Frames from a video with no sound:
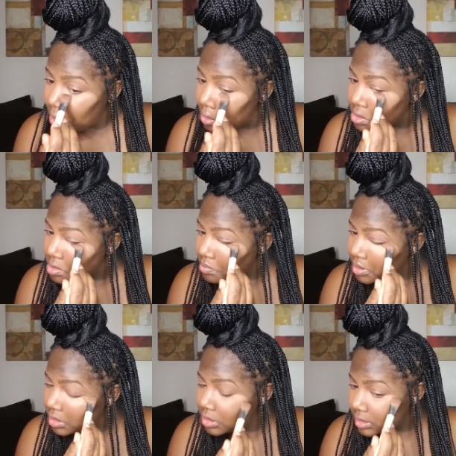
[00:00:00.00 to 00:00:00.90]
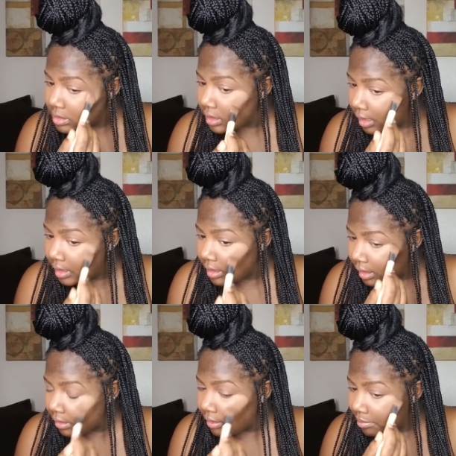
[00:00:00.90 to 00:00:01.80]
she used to be just like,
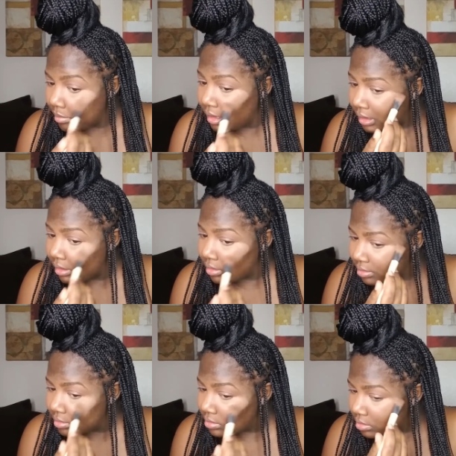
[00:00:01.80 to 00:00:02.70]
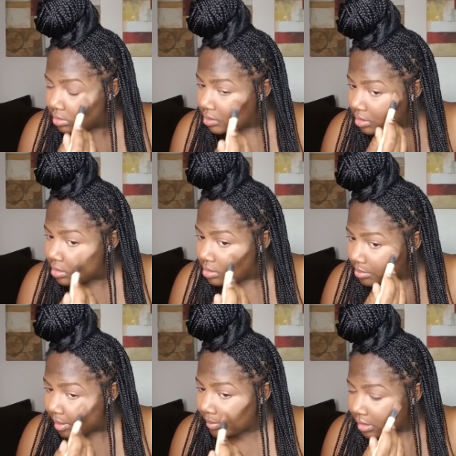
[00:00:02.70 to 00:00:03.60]
I think, me.
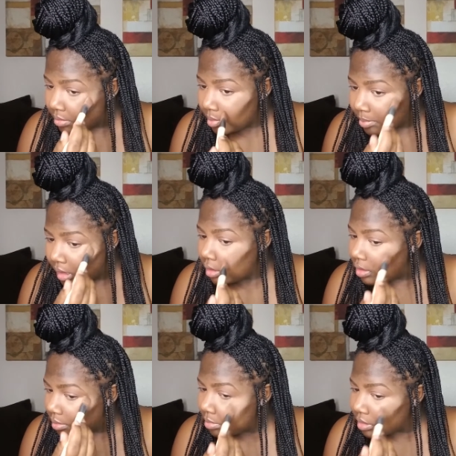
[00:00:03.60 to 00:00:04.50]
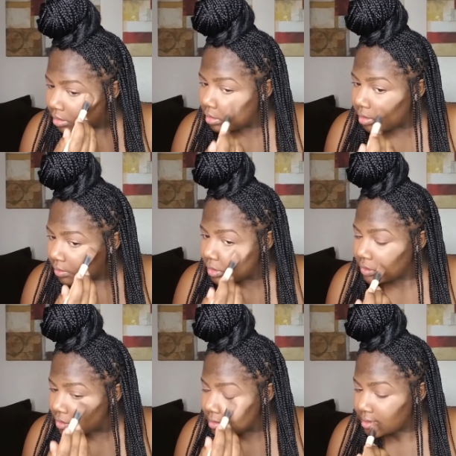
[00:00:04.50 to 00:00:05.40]
Maybe a little bit better, but you know,
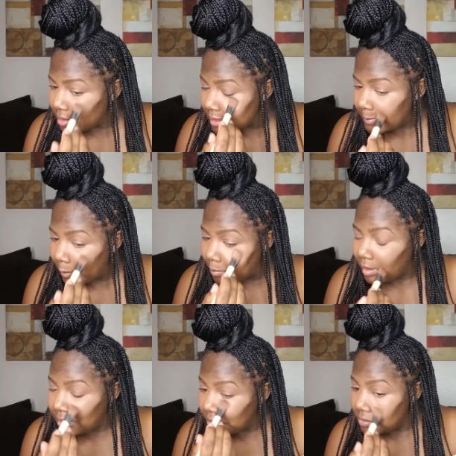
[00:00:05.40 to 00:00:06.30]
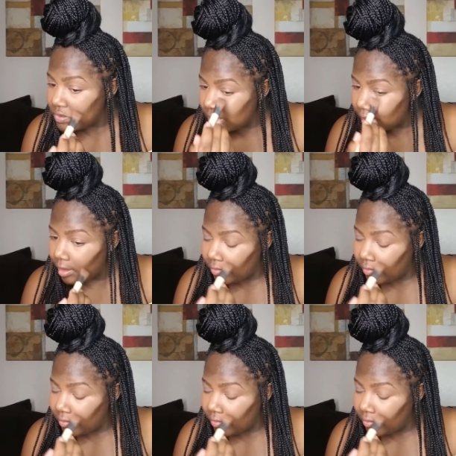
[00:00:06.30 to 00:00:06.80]
she's just experimenting, using